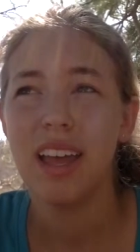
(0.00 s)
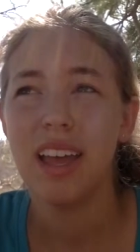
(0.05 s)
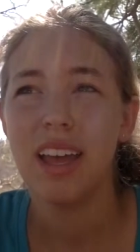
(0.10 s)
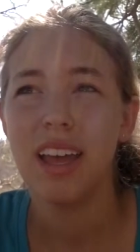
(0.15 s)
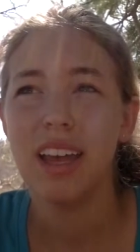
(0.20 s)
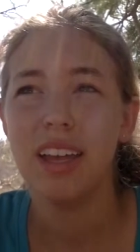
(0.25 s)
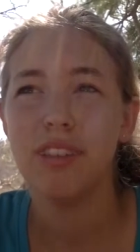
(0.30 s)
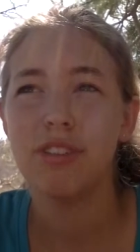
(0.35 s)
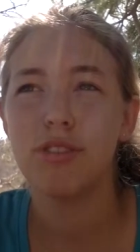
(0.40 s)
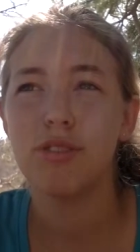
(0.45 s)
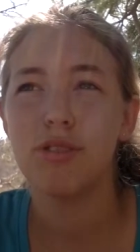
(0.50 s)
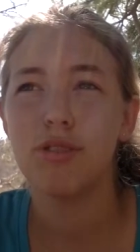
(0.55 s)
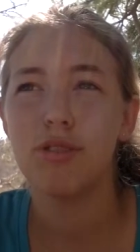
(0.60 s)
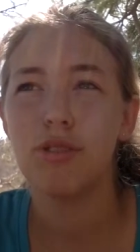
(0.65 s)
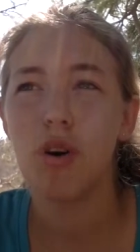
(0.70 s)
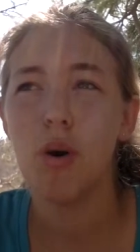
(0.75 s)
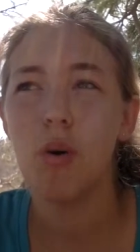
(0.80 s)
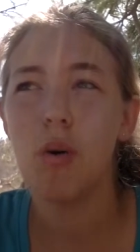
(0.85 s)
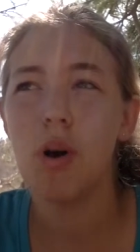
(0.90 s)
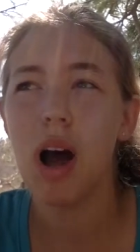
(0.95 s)
it's
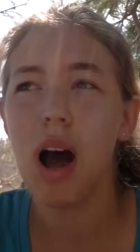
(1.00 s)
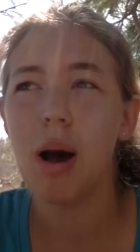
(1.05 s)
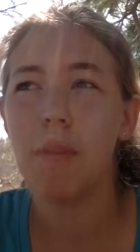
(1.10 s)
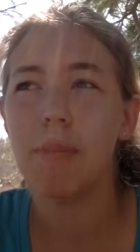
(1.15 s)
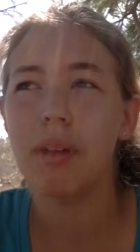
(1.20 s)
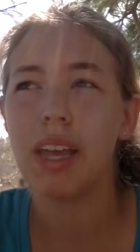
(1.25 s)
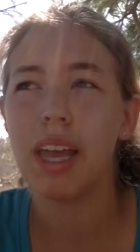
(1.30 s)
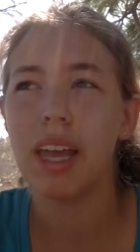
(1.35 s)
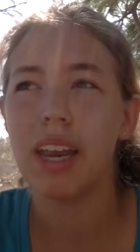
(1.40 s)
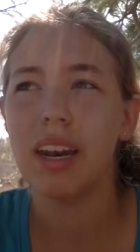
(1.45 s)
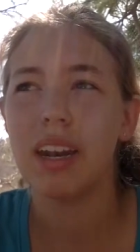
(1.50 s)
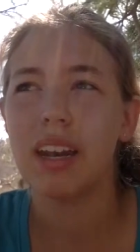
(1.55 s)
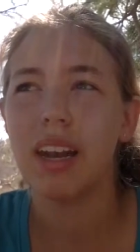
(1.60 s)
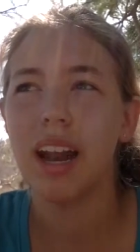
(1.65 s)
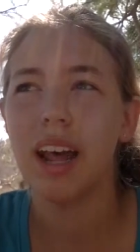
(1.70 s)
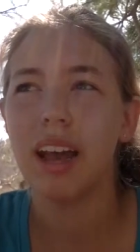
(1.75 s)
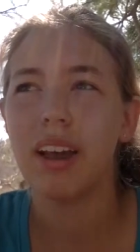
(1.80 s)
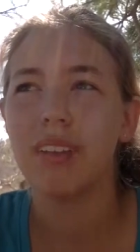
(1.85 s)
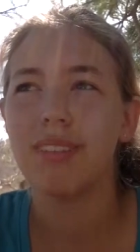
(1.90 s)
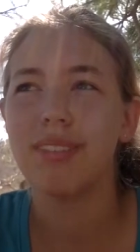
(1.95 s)
so complicated. And
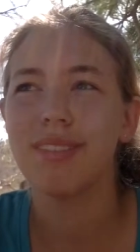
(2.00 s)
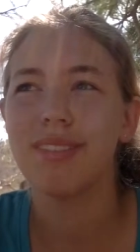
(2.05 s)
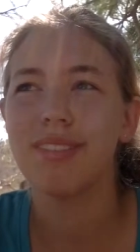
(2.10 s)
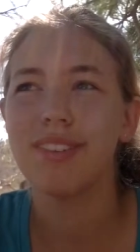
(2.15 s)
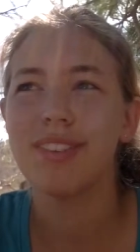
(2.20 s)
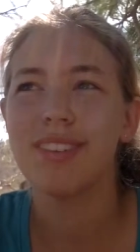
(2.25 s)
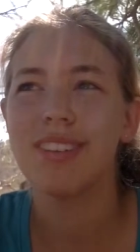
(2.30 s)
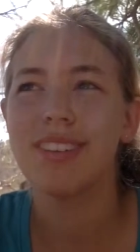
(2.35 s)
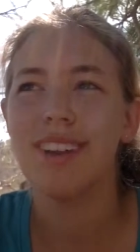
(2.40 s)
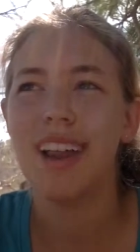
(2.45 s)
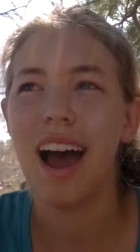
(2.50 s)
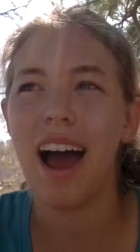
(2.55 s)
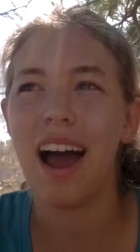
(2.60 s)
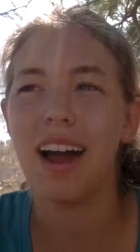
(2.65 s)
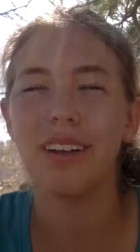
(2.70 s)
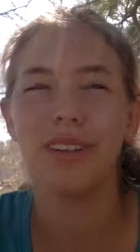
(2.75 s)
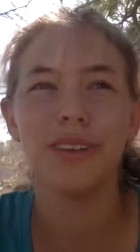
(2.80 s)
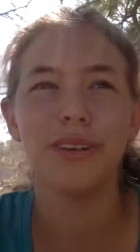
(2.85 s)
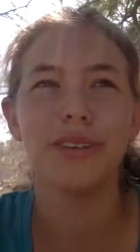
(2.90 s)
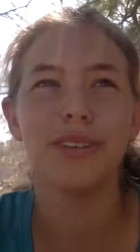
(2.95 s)
I just,
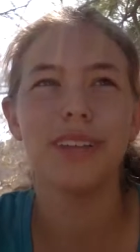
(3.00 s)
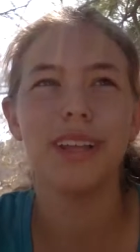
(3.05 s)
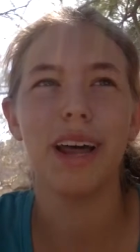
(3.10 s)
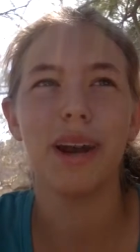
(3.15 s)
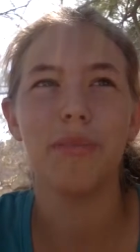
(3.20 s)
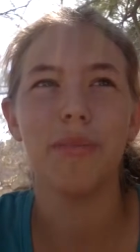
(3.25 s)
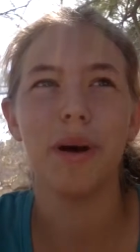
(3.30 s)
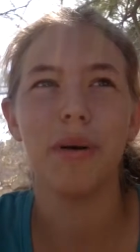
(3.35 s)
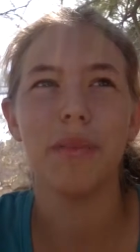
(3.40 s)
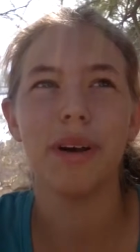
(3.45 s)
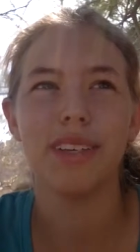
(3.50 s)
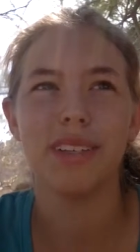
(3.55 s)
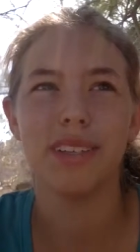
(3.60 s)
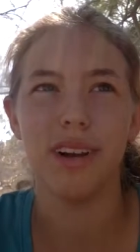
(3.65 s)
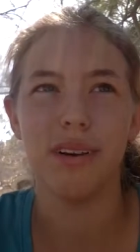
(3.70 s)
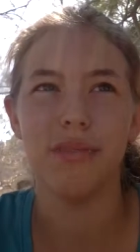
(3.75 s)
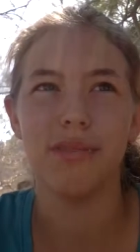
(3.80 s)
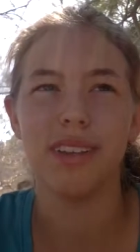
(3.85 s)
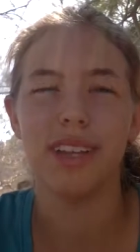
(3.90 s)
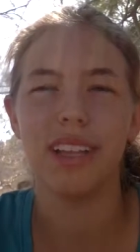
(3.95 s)
I learned that about
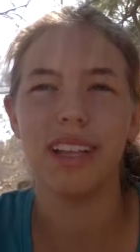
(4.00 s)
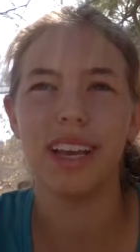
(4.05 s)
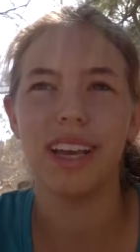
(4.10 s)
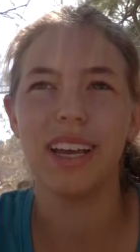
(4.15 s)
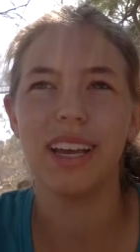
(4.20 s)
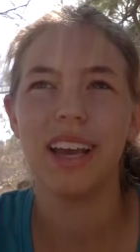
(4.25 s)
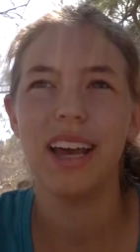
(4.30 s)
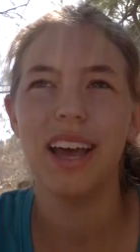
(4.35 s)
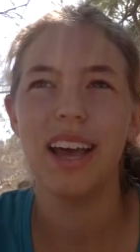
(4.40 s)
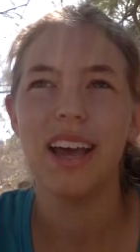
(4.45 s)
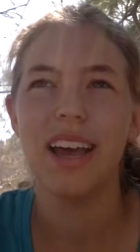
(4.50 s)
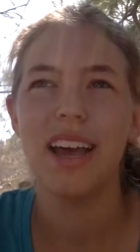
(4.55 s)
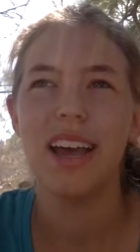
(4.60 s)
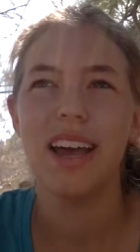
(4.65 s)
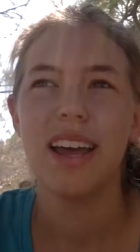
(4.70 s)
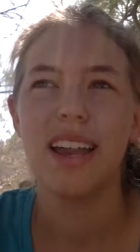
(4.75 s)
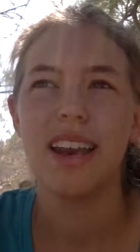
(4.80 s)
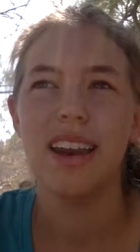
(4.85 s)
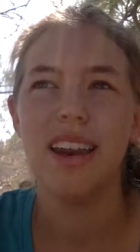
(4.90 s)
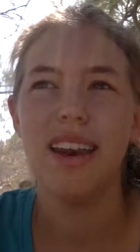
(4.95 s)
myself, that like
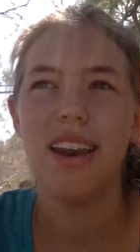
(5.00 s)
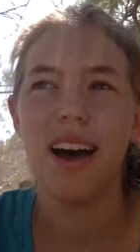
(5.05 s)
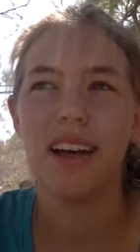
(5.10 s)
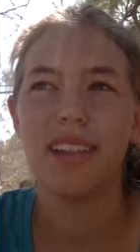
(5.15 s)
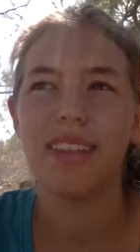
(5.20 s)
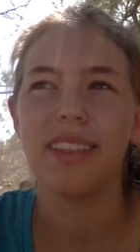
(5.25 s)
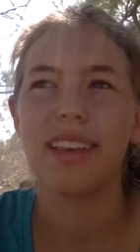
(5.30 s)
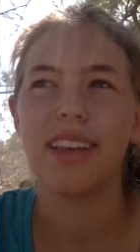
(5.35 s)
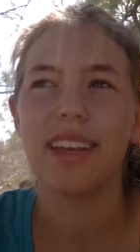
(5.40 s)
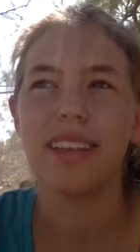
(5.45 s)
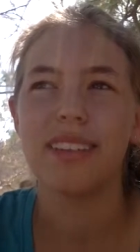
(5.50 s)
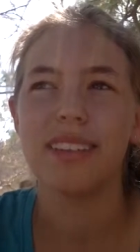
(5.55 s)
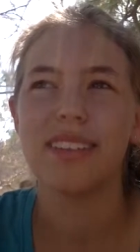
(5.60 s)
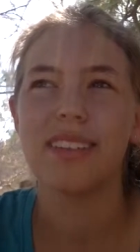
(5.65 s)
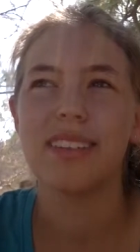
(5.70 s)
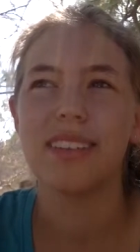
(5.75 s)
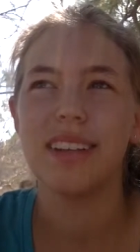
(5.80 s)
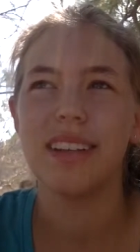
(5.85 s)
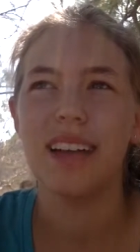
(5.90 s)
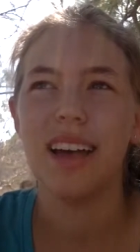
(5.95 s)
nothing
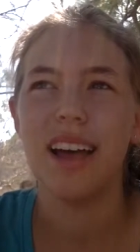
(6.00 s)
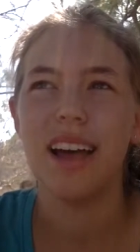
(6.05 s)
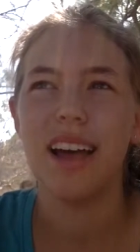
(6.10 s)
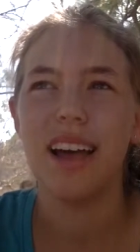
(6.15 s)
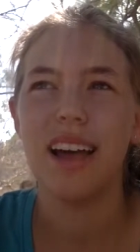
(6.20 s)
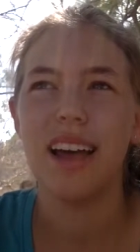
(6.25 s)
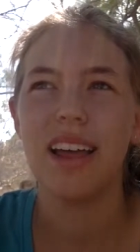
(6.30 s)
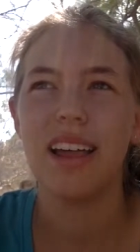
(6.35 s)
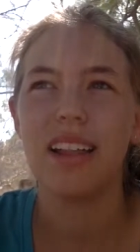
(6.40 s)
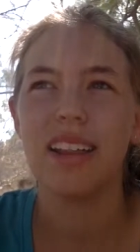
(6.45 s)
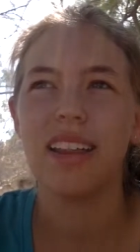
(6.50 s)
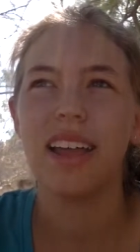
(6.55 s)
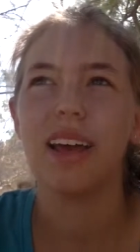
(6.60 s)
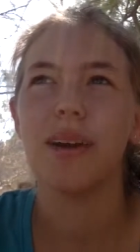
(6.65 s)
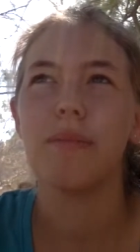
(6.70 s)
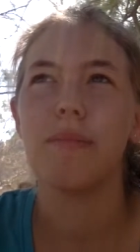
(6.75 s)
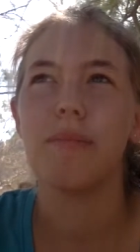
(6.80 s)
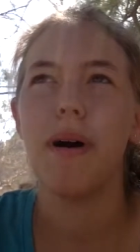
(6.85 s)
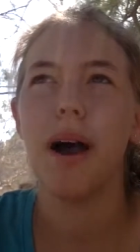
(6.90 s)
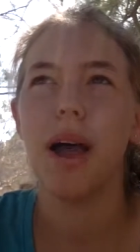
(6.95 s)
is,
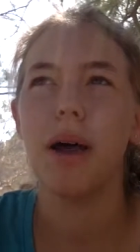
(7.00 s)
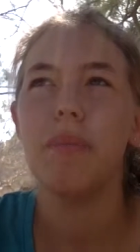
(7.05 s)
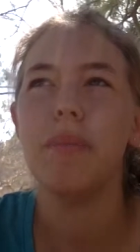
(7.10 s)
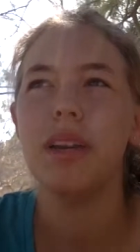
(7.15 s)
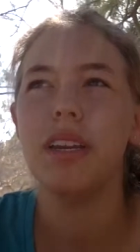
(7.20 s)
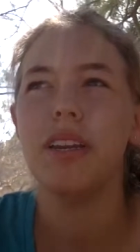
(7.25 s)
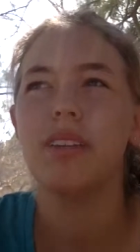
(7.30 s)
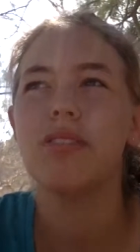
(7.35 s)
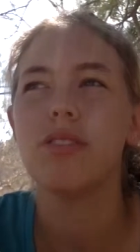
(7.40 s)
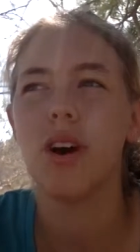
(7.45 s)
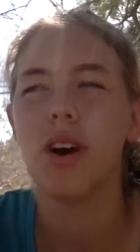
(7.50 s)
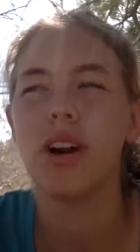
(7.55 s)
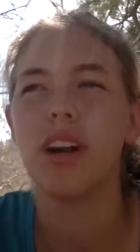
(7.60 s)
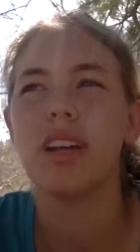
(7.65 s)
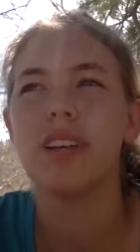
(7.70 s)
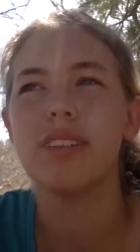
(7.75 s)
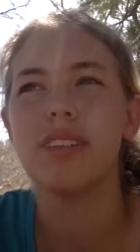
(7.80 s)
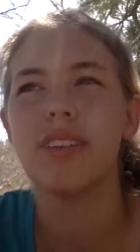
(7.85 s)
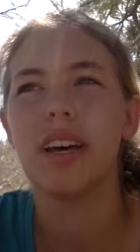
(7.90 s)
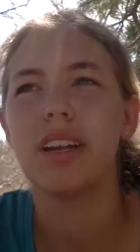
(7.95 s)
like my opinions aren't
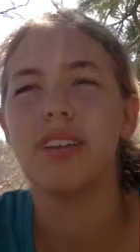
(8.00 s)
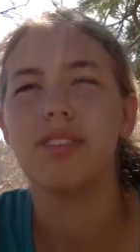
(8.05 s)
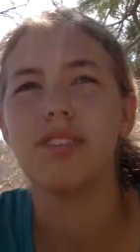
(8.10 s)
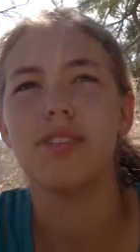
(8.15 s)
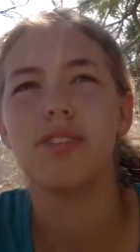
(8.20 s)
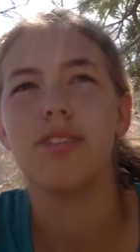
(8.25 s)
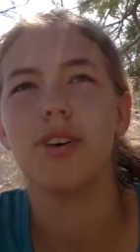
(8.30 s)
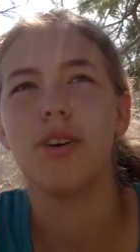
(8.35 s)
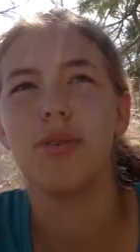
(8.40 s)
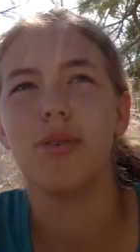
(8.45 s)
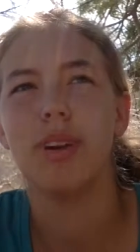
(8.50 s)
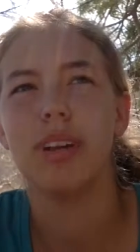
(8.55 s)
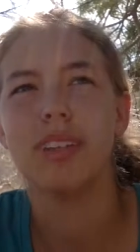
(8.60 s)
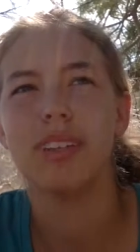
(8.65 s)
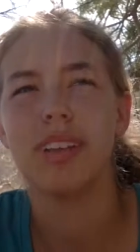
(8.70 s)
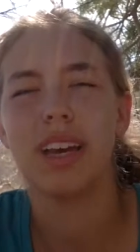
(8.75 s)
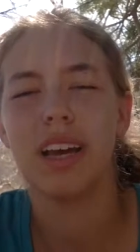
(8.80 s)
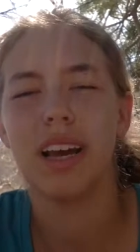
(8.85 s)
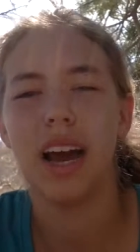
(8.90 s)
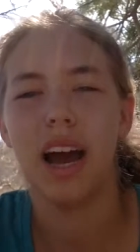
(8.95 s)
as set in stone as
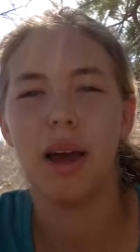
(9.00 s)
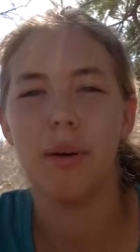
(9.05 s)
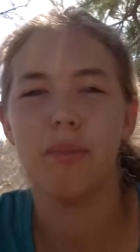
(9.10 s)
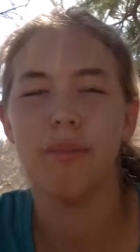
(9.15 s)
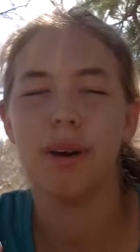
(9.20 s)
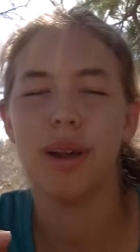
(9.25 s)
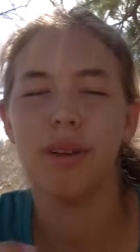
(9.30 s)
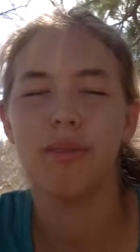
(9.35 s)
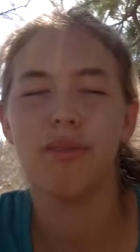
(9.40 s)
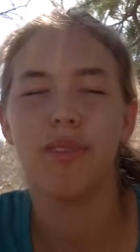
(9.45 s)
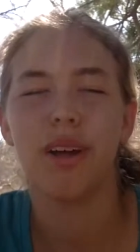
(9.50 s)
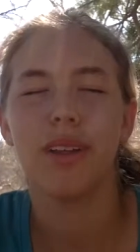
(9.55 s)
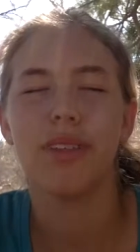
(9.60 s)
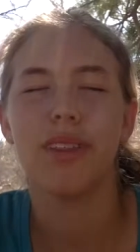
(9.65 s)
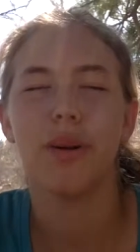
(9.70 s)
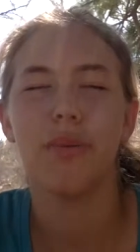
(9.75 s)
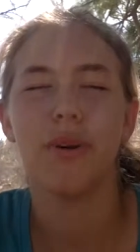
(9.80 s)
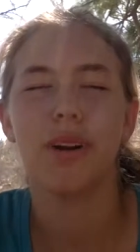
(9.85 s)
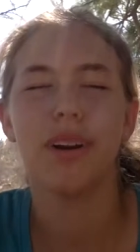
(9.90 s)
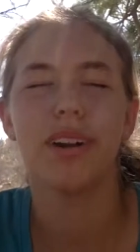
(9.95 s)
like I might have thought
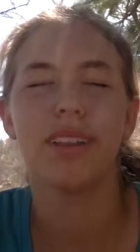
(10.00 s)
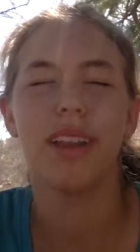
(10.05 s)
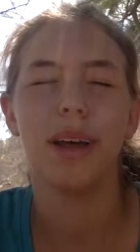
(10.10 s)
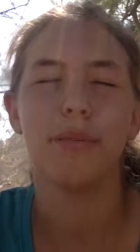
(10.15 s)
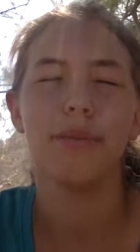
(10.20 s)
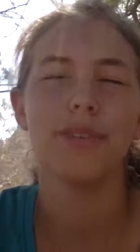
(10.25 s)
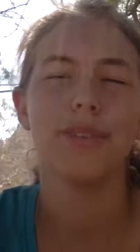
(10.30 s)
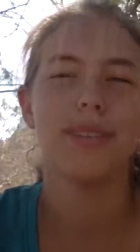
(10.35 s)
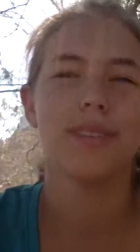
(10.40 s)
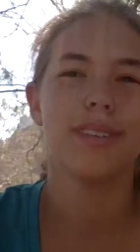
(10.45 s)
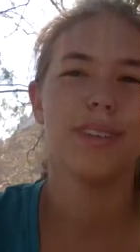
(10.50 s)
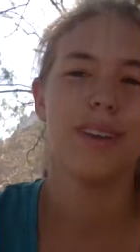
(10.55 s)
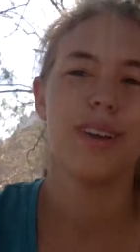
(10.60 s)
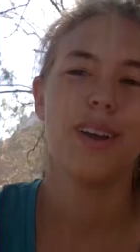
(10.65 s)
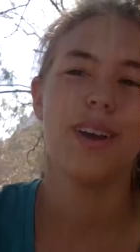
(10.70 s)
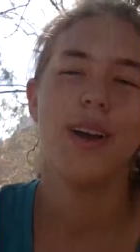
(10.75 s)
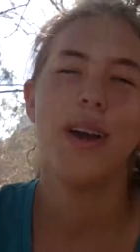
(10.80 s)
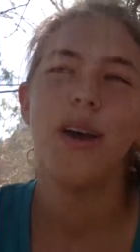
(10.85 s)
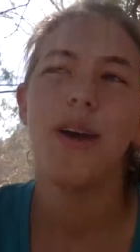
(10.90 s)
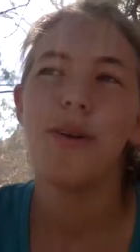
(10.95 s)
they were, and that was
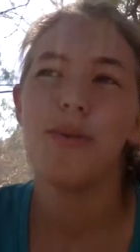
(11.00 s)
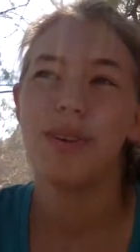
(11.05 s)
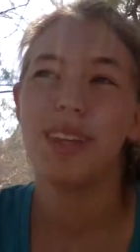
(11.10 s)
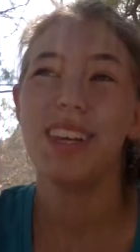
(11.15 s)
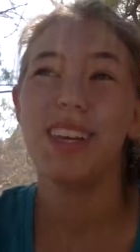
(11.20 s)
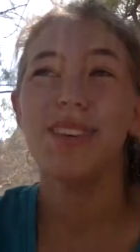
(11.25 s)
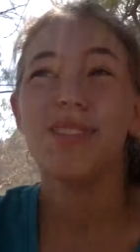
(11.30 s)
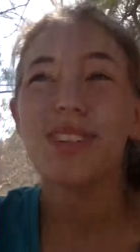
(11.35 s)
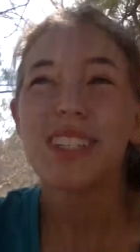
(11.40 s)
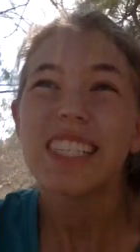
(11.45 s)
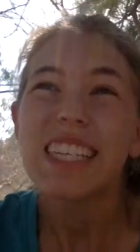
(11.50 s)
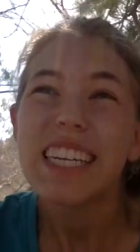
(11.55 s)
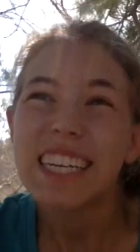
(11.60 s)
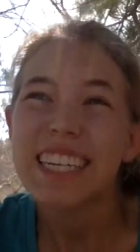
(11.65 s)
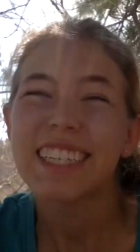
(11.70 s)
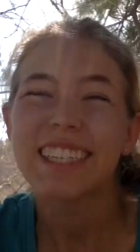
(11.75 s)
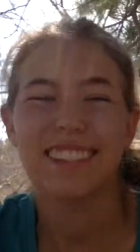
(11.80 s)
really interesting.